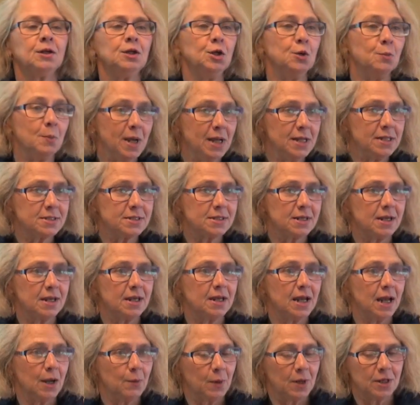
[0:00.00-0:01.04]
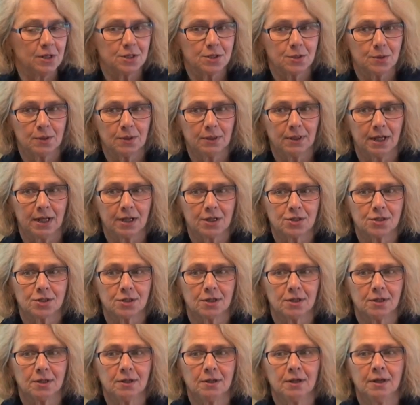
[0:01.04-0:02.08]
You might say, I went to a
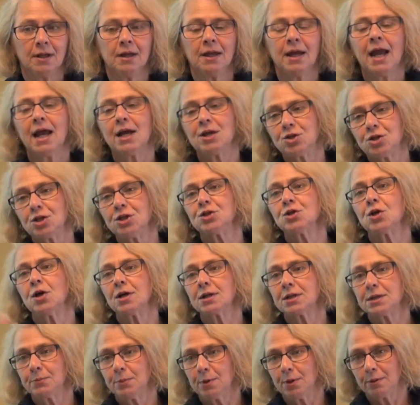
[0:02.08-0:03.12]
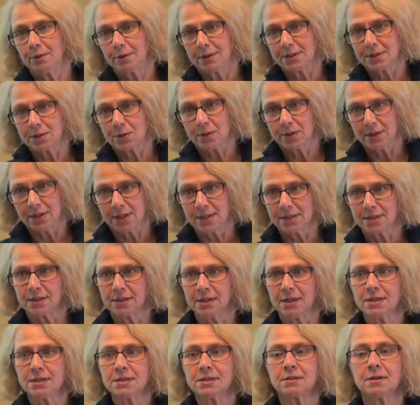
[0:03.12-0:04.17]
lecture and she talked about this and this
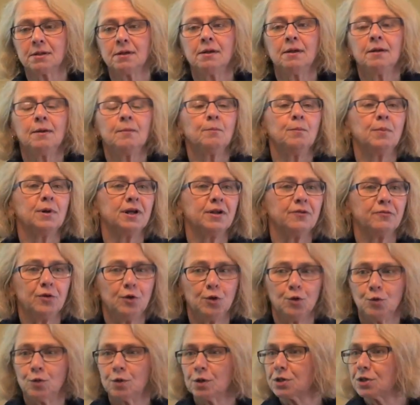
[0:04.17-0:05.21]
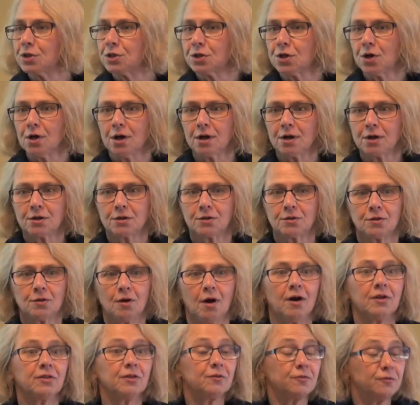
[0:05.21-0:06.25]
and this. But if you were to talk
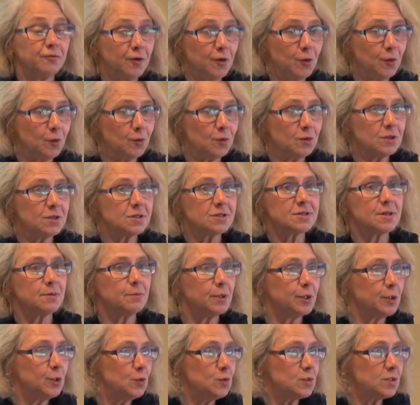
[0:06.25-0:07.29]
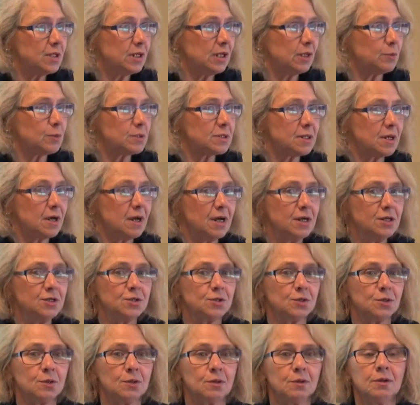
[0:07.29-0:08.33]
on the phone to somebody who's sitting
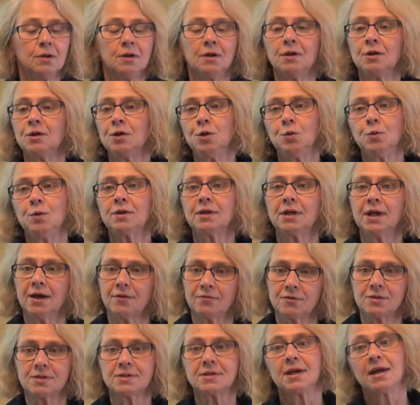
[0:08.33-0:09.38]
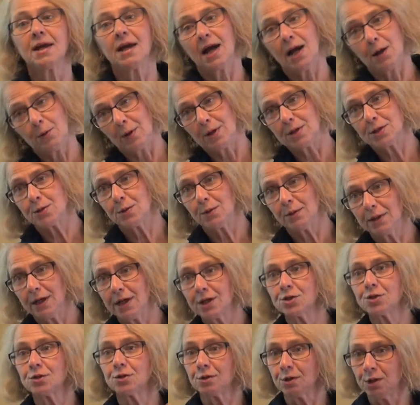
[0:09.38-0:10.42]
beside you, you wouldn't have to say, I went to a
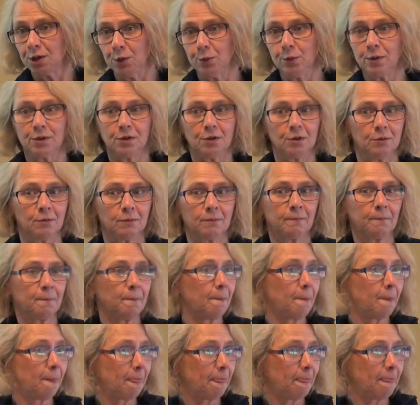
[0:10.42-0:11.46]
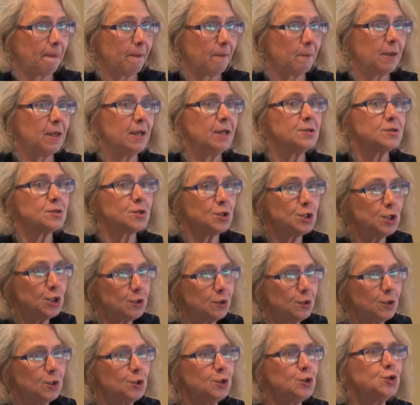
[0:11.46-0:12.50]
lecture, you would know. Okay, so
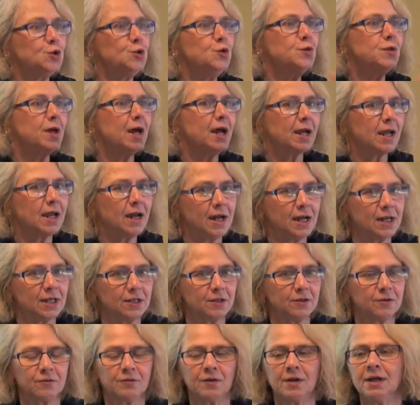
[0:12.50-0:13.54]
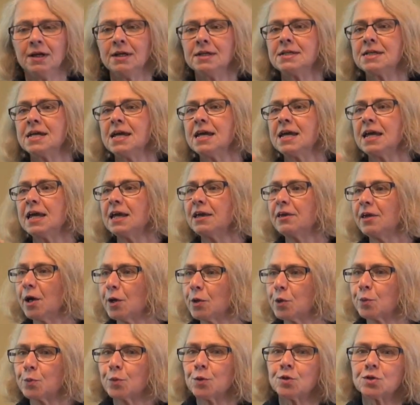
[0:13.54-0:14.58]
you, you do that kind of taking the
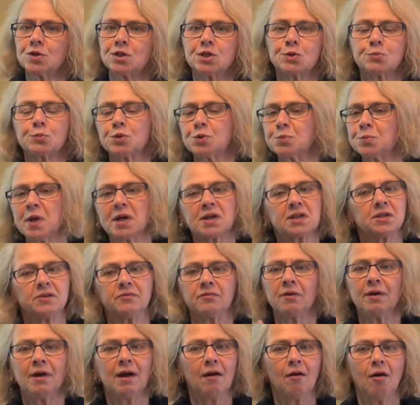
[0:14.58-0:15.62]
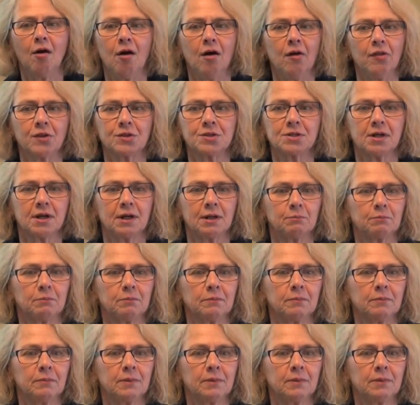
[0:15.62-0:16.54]
other person's perspective all the time.